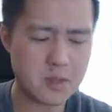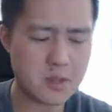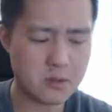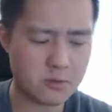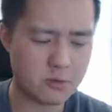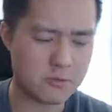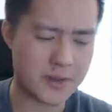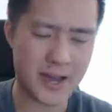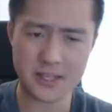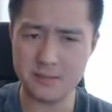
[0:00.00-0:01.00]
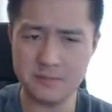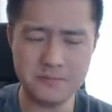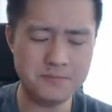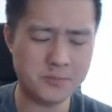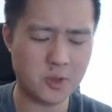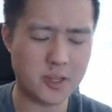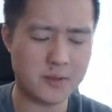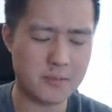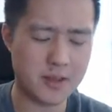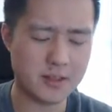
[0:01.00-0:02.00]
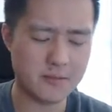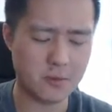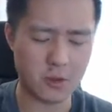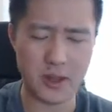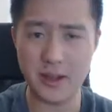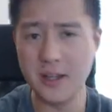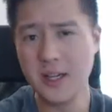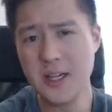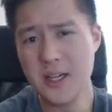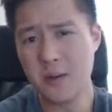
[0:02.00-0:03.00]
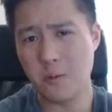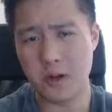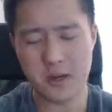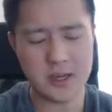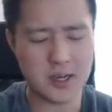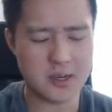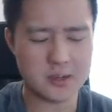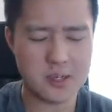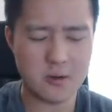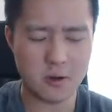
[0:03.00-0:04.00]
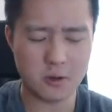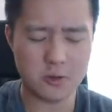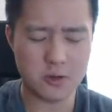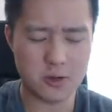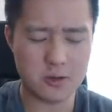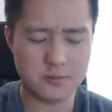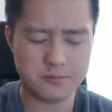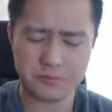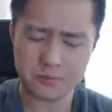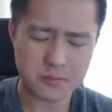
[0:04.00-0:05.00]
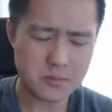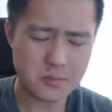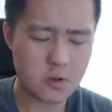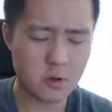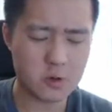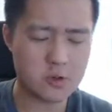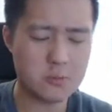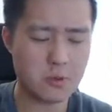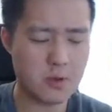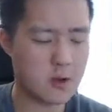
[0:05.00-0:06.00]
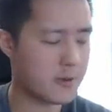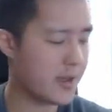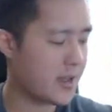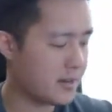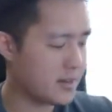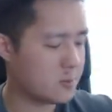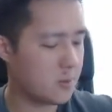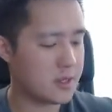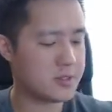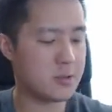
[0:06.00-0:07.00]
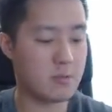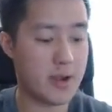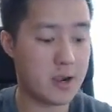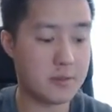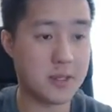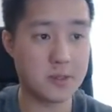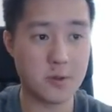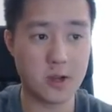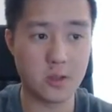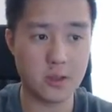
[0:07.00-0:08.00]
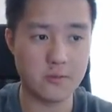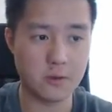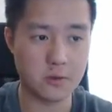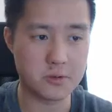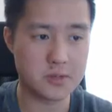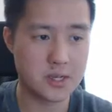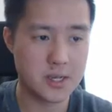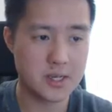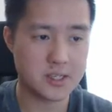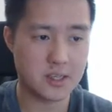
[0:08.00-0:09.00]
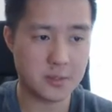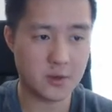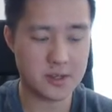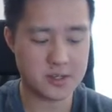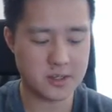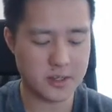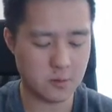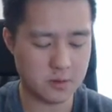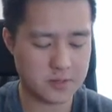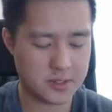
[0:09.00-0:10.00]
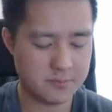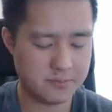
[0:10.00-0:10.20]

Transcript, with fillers: through the packs, looking mainly for that what uh, secret, ultra, or super rare we get, as well as the rare, because we are looking for those Salamangreat Sunlight Wolves.